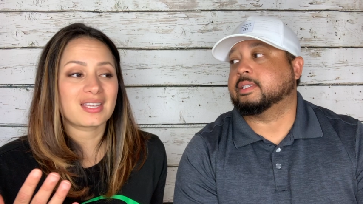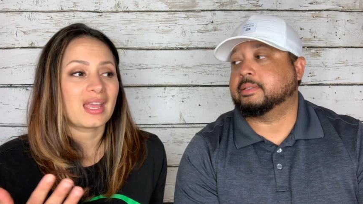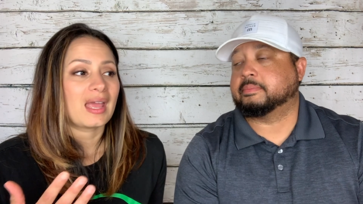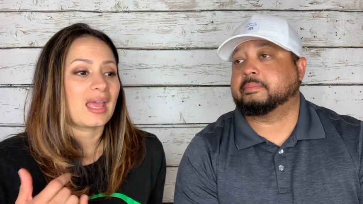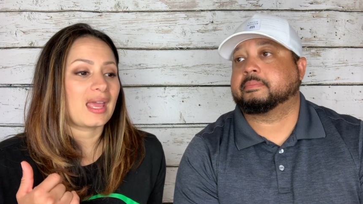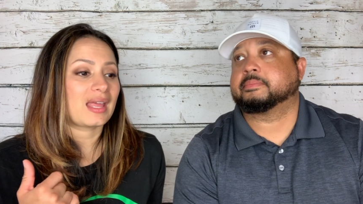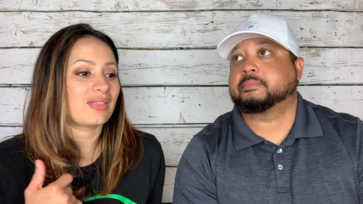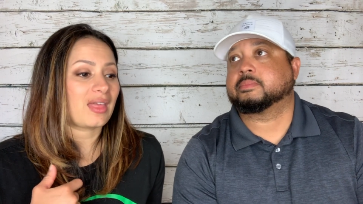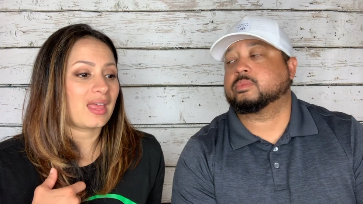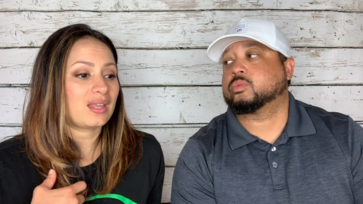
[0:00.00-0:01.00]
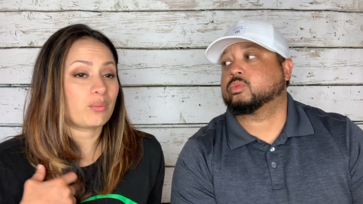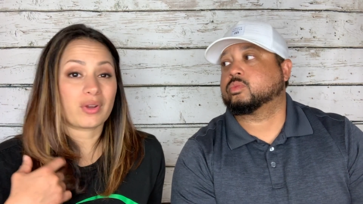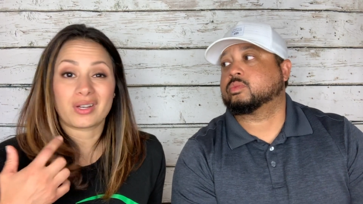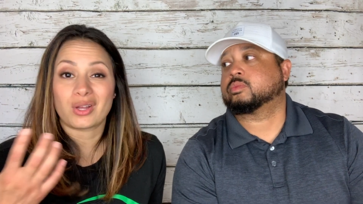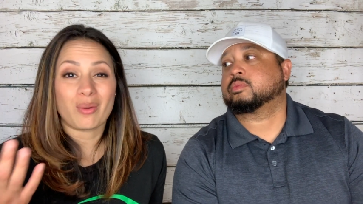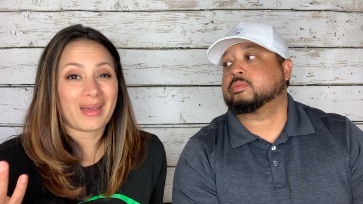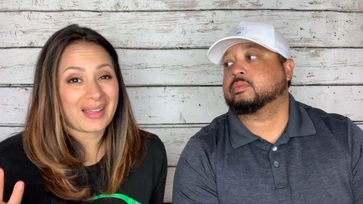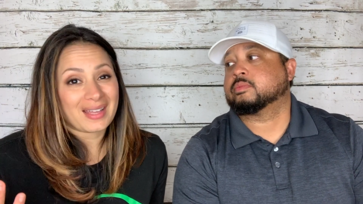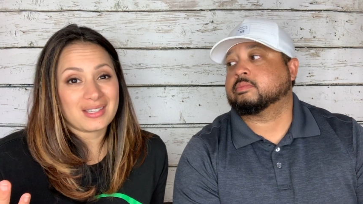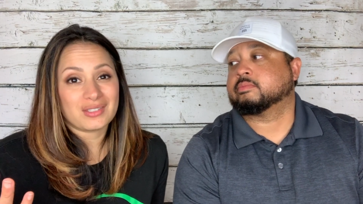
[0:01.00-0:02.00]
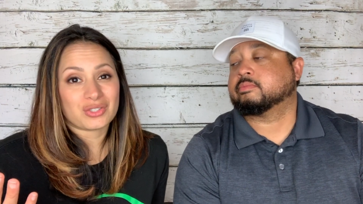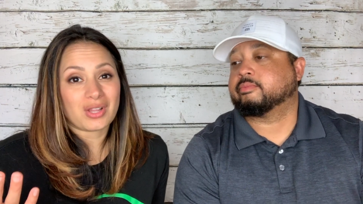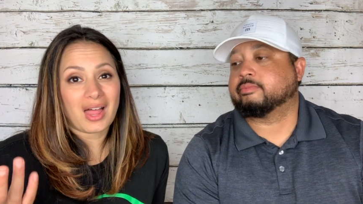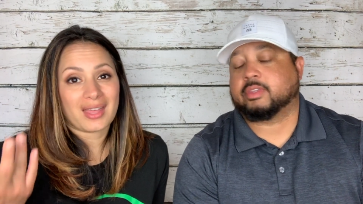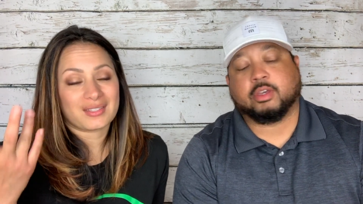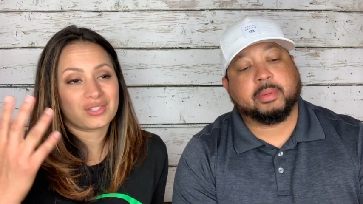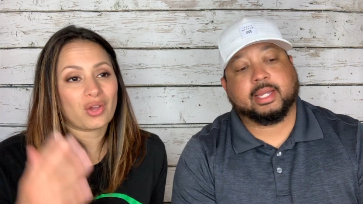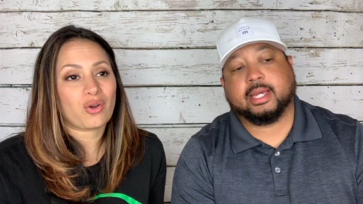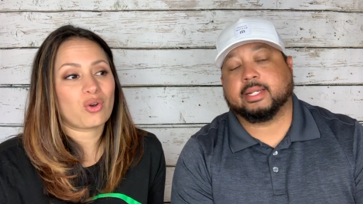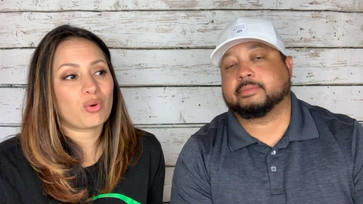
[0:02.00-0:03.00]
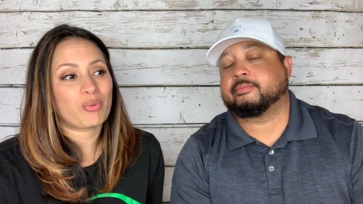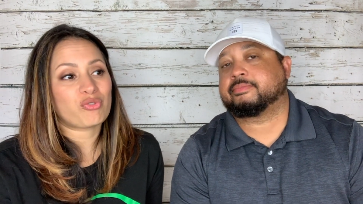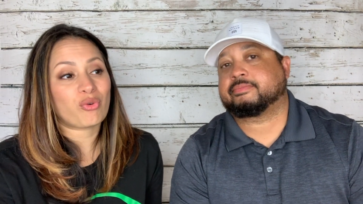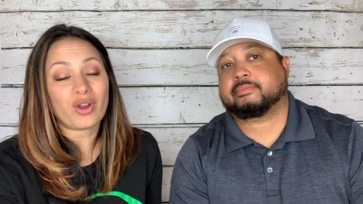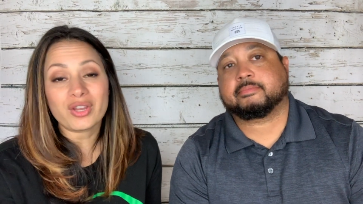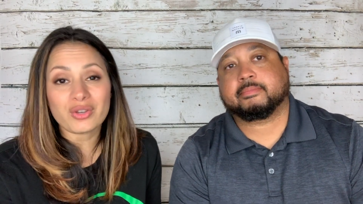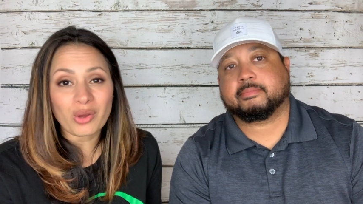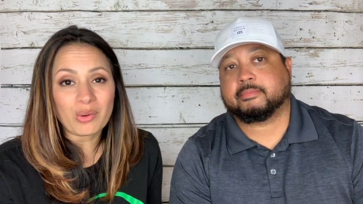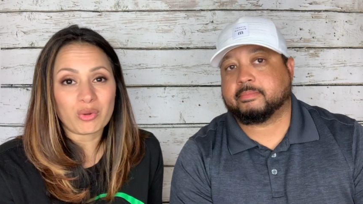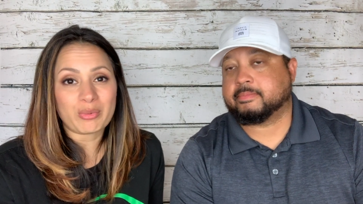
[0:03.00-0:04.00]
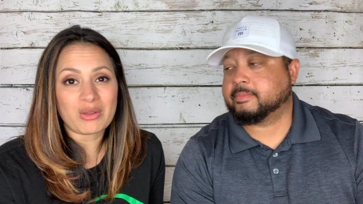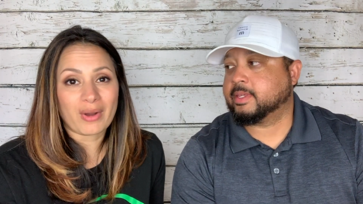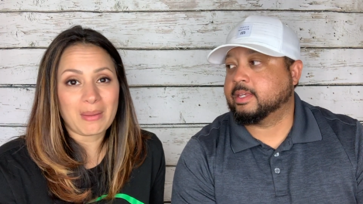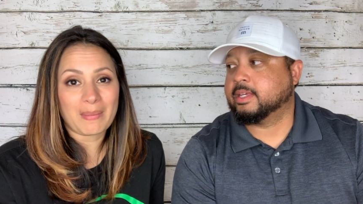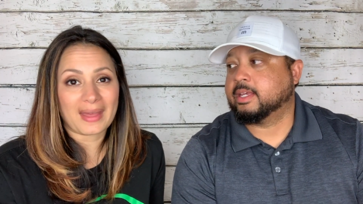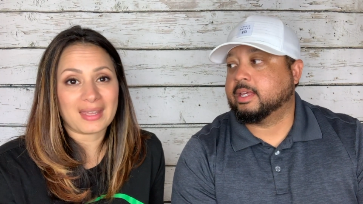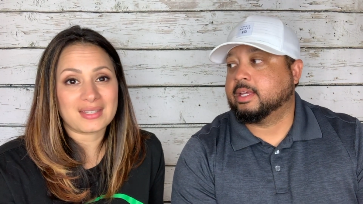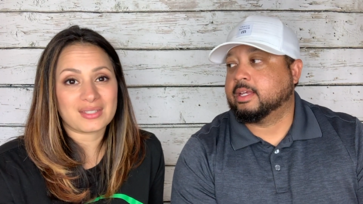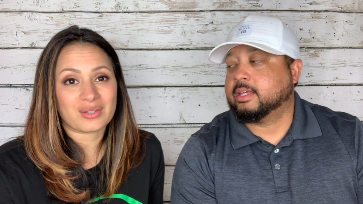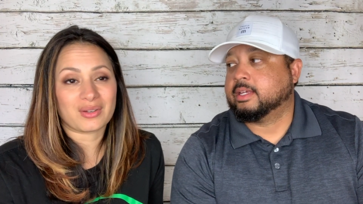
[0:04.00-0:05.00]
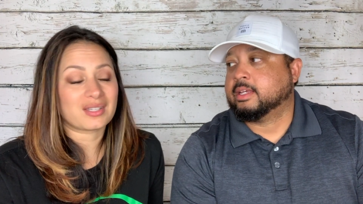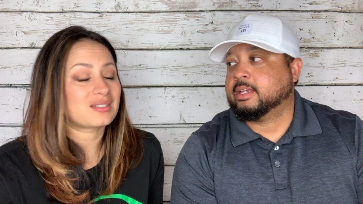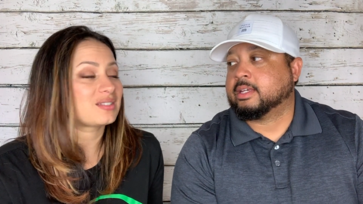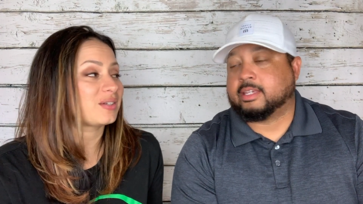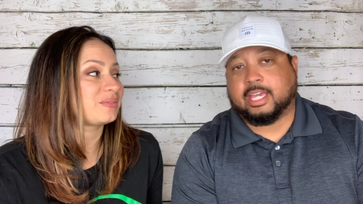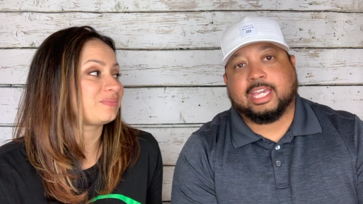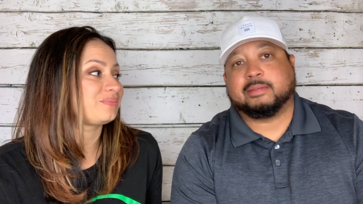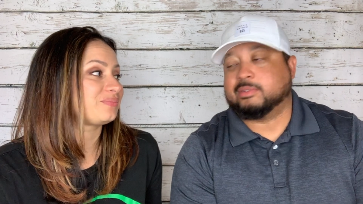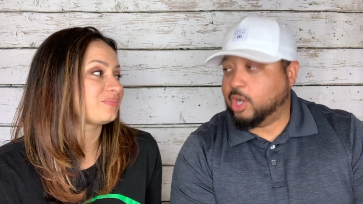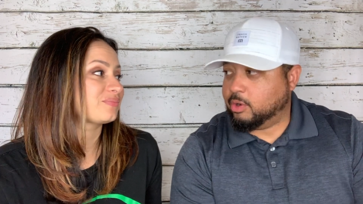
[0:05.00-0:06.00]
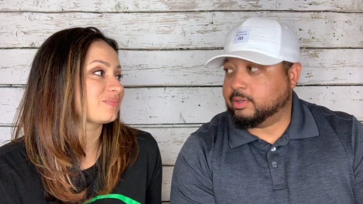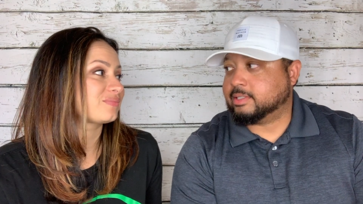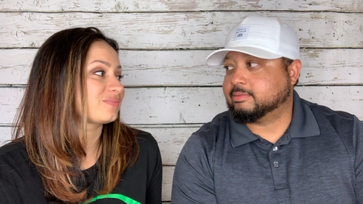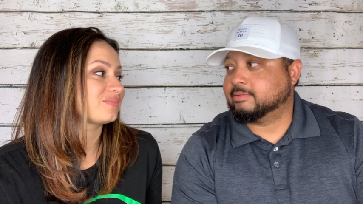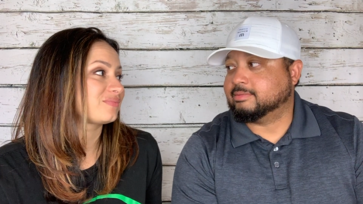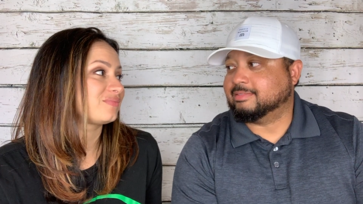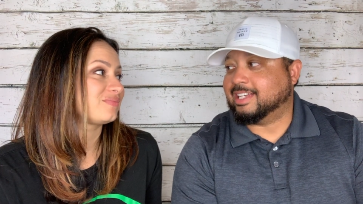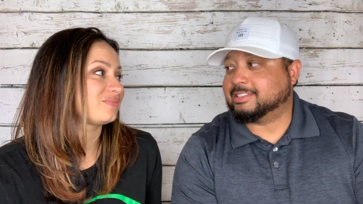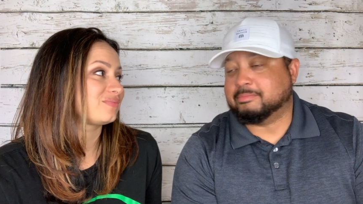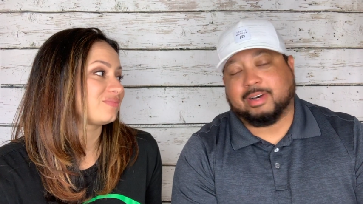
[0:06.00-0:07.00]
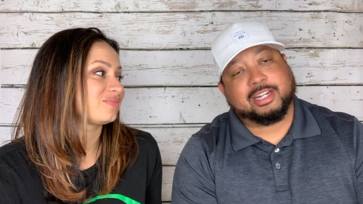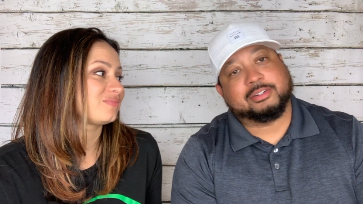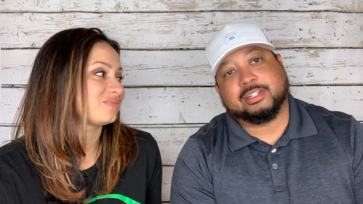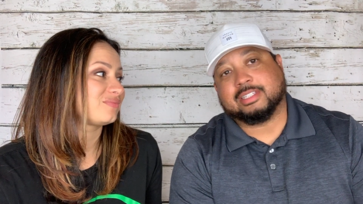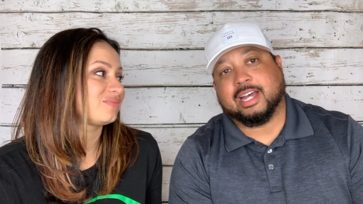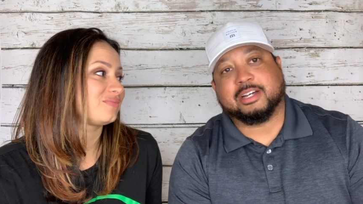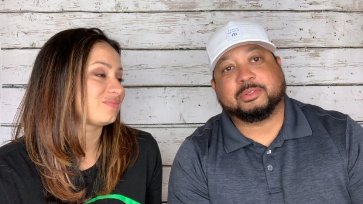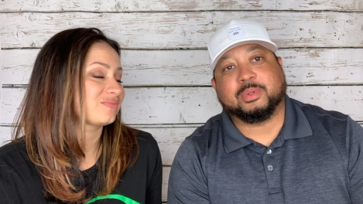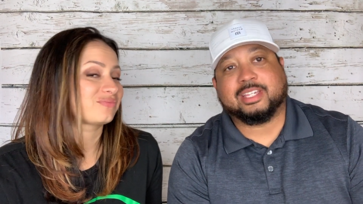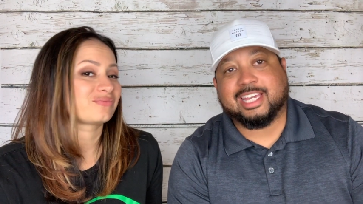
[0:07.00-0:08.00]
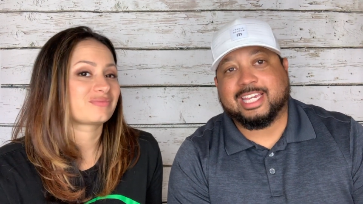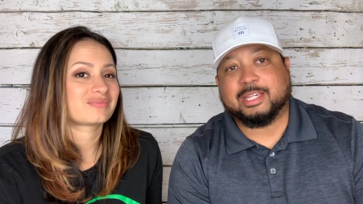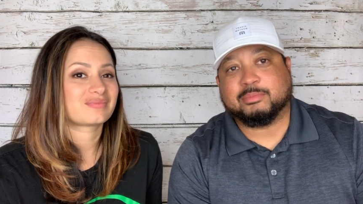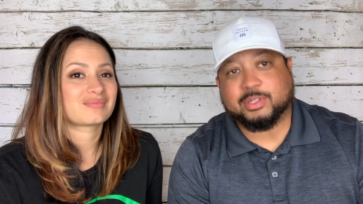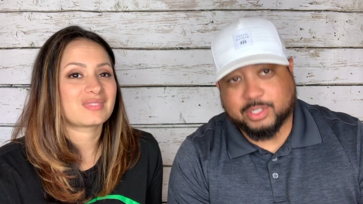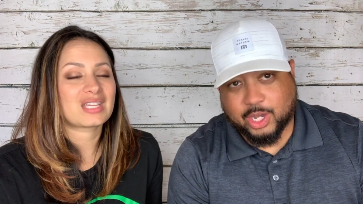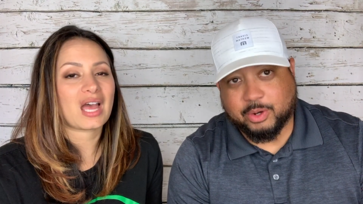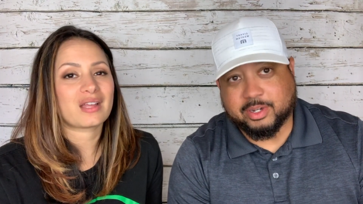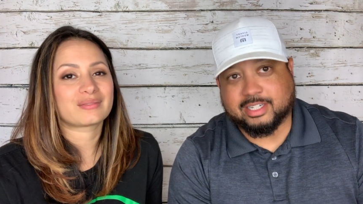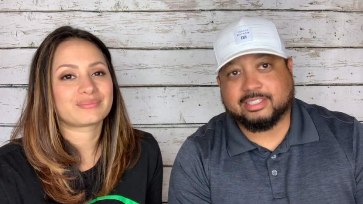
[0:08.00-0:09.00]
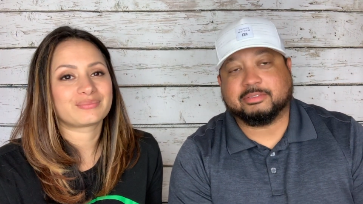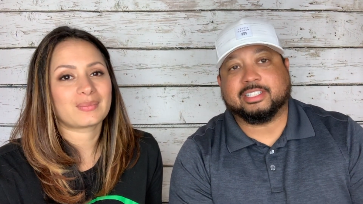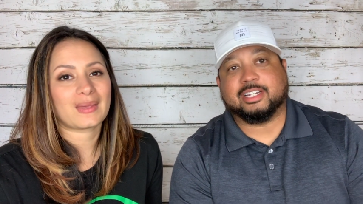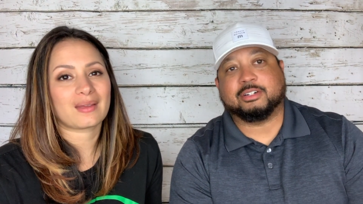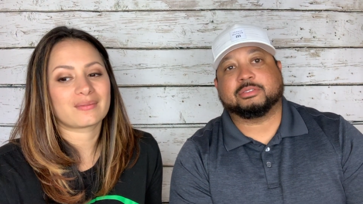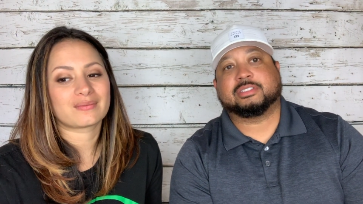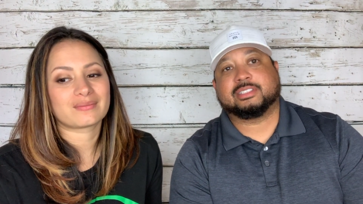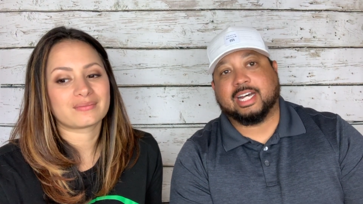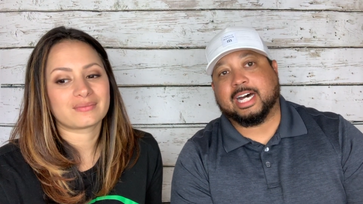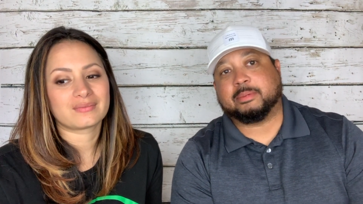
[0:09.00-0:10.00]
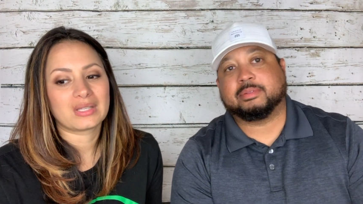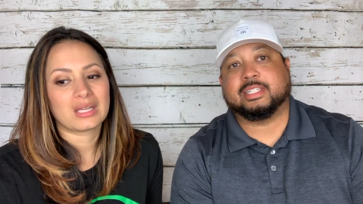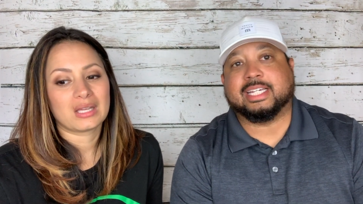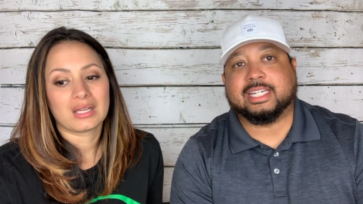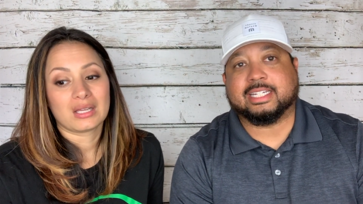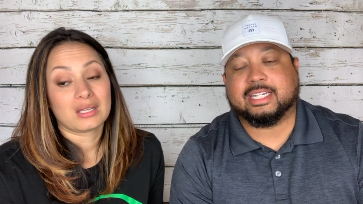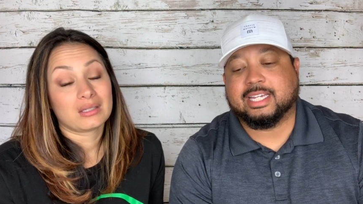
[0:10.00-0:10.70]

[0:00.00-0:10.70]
Speaker 1: Yep. And then we're gonna go back at it in July. So before you know it, we'll be right back into it. So. Keep
Speaker 2: going that's the motto in this house. We keep going. We don't stop. And